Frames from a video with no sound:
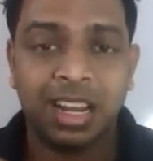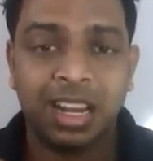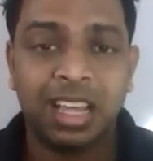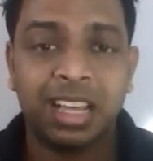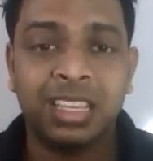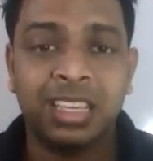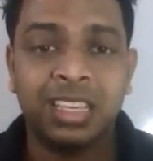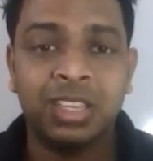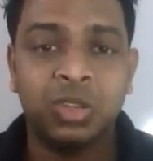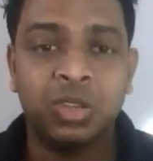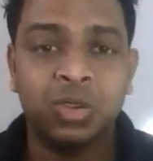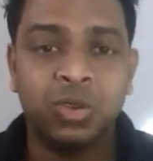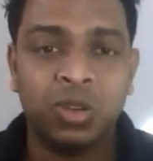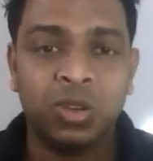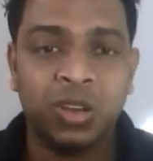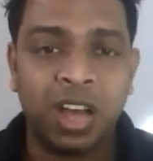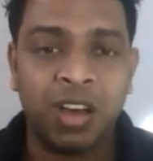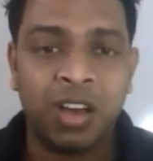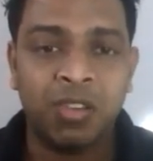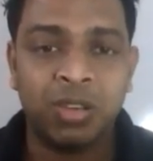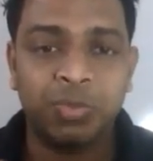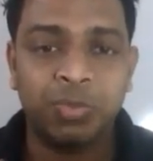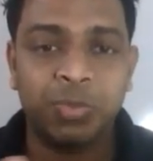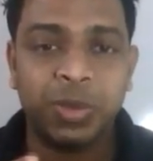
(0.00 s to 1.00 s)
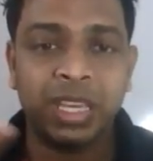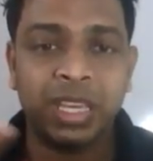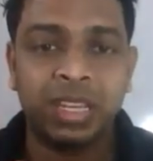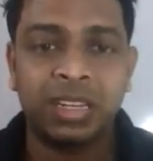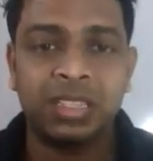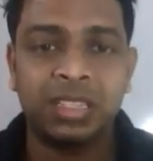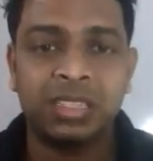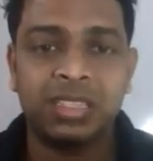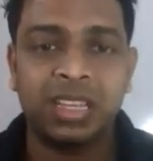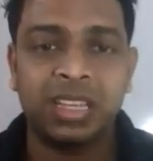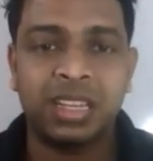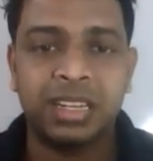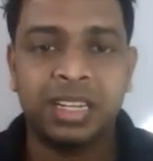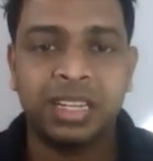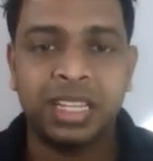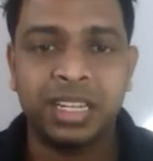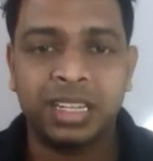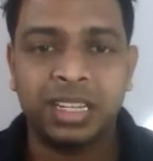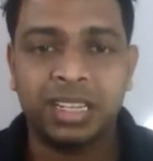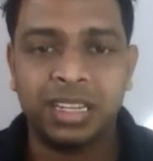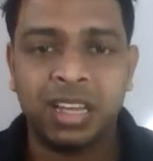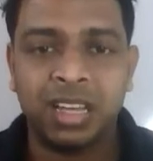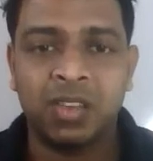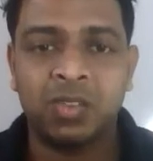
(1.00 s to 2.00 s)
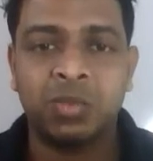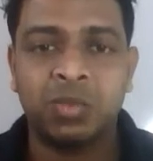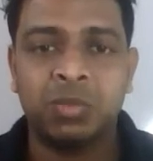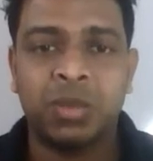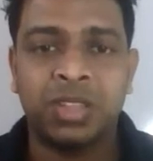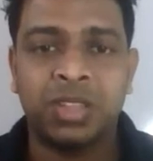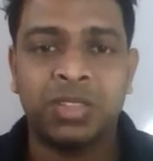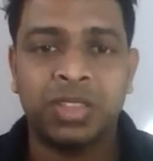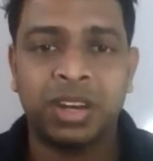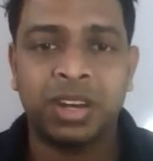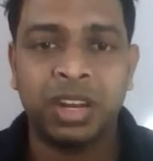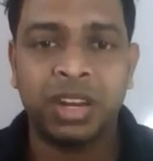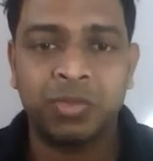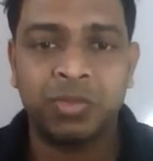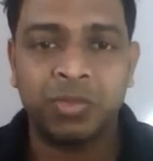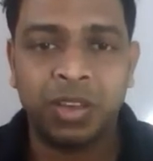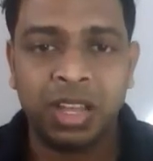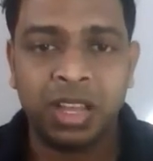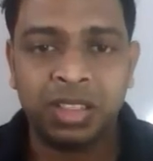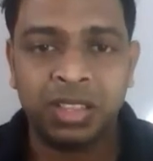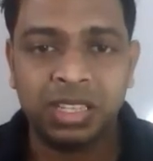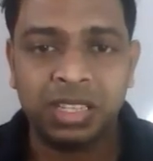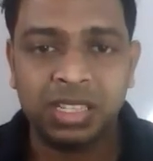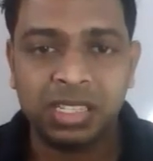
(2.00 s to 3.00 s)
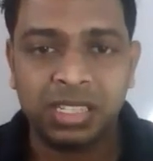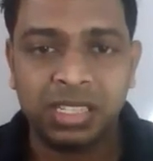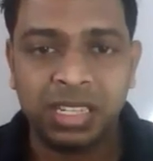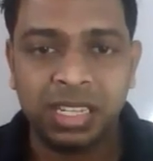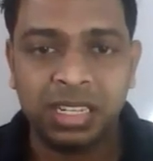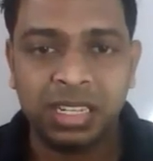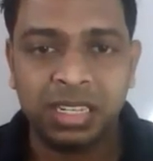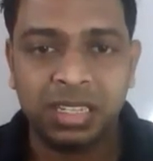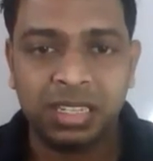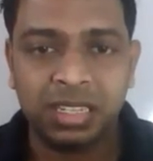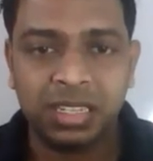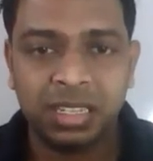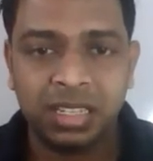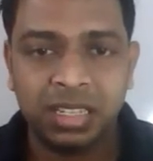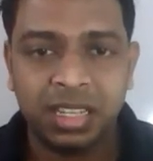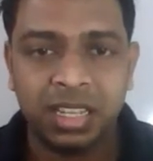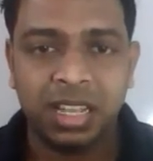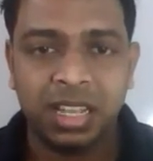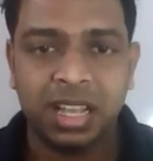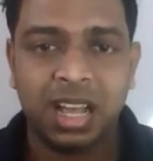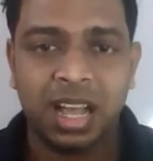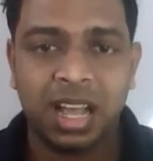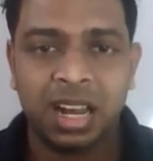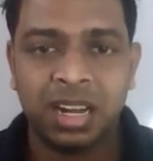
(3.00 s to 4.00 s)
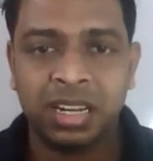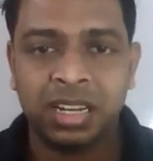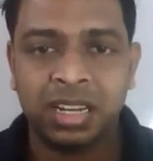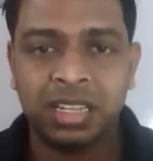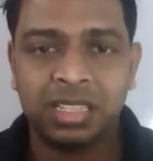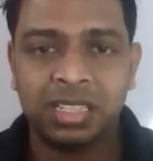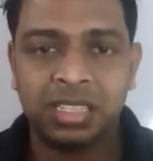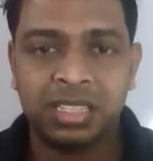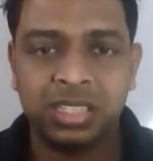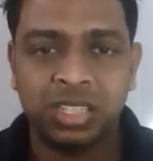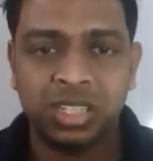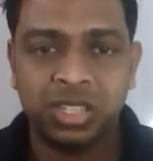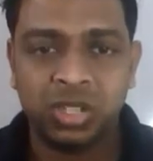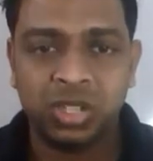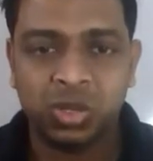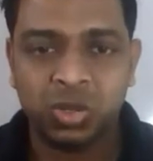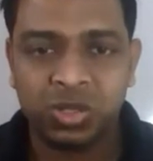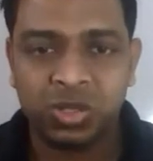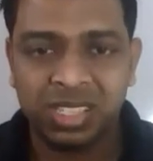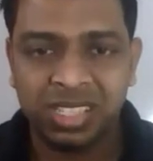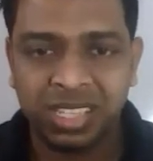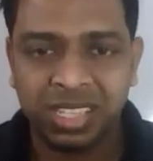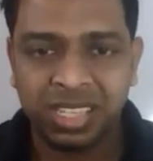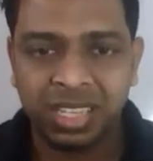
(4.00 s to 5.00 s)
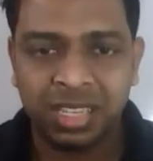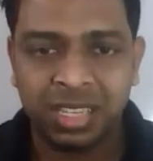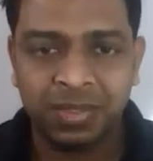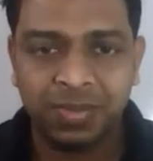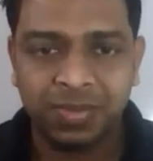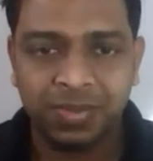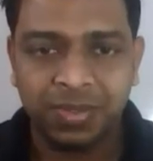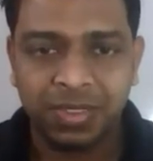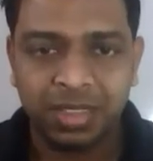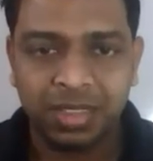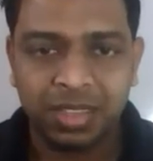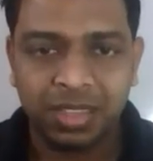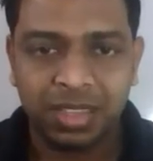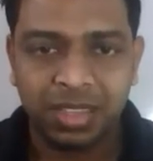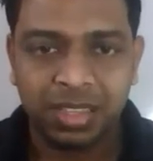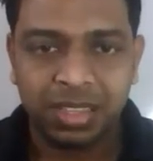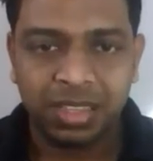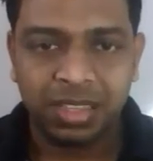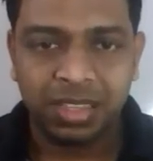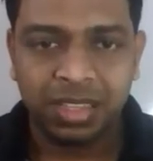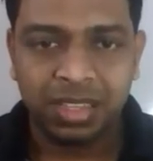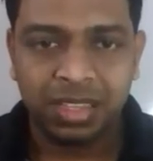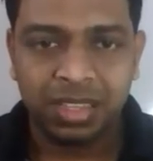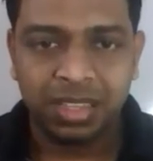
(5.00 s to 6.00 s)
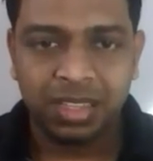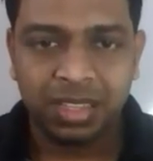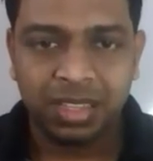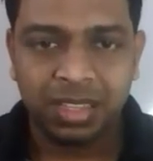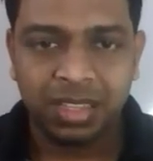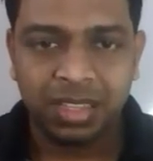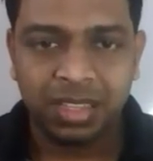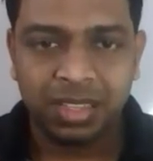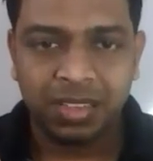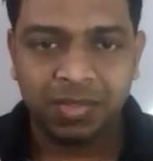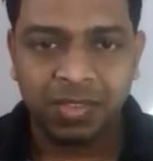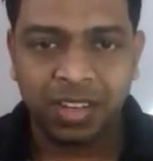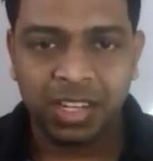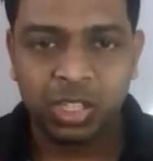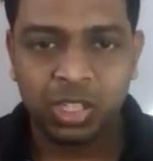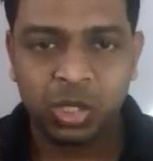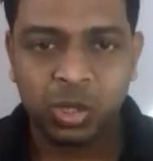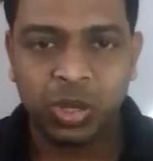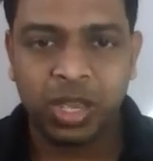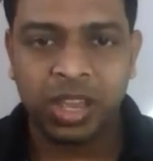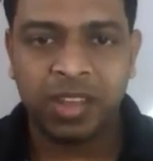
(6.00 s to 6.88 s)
Lucky you, our parents are dead, our mother and father is dead, unless just to see what you